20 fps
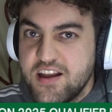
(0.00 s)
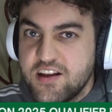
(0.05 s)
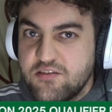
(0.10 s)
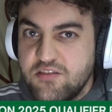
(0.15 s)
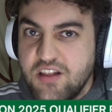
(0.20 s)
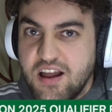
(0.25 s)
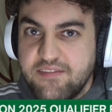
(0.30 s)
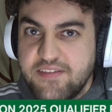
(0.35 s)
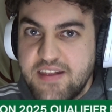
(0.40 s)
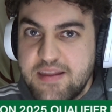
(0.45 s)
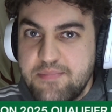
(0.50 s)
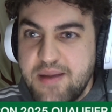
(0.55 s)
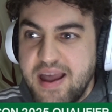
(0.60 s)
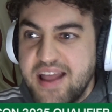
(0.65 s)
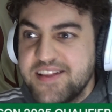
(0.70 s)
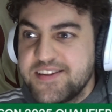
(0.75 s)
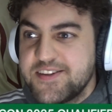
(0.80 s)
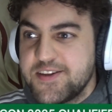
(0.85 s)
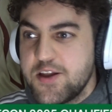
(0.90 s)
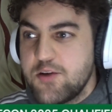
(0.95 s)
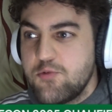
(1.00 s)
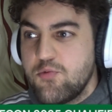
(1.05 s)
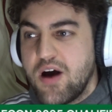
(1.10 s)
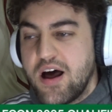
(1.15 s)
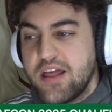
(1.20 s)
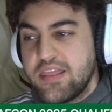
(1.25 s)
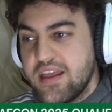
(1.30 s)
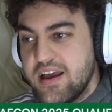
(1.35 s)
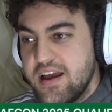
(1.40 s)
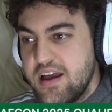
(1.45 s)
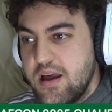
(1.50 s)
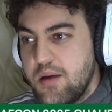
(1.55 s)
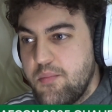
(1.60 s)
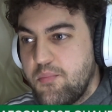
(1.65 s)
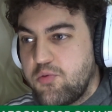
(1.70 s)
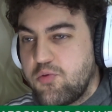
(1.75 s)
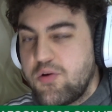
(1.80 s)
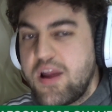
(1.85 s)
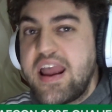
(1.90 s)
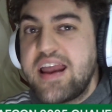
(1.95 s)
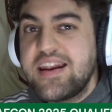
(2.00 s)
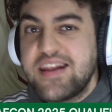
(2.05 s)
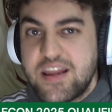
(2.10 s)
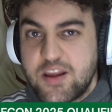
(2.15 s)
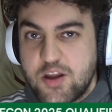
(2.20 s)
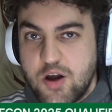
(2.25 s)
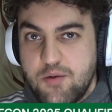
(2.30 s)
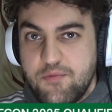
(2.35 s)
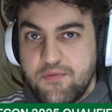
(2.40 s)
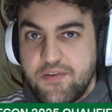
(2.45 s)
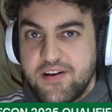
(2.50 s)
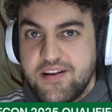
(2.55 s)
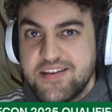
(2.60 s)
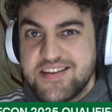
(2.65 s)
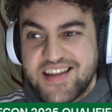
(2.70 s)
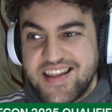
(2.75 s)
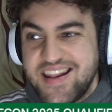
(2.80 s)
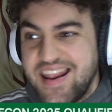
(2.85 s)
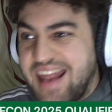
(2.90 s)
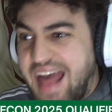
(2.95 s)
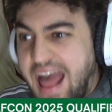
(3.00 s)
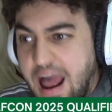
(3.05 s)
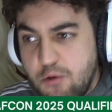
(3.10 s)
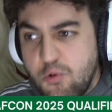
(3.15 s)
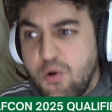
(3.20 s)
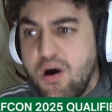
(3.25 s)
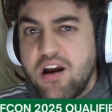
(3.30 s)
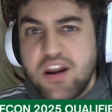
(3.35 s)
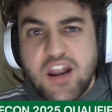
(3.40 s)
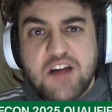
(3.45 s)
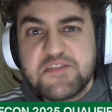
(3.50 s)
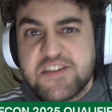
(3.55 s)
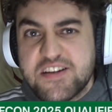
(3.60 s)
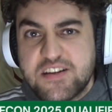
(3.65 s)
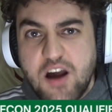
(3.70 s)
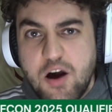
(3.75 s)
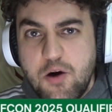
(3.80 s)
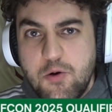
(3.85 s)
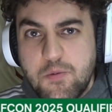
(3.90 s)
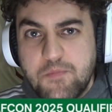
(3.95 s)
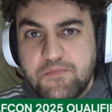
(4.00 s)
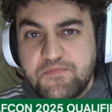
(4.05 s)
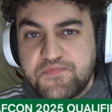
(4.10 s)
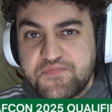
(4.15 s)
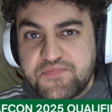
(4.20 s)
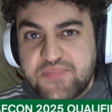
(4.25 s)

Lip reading: Lovely pen, 2-1. Breeding confidence. And then Aouar loves a goal.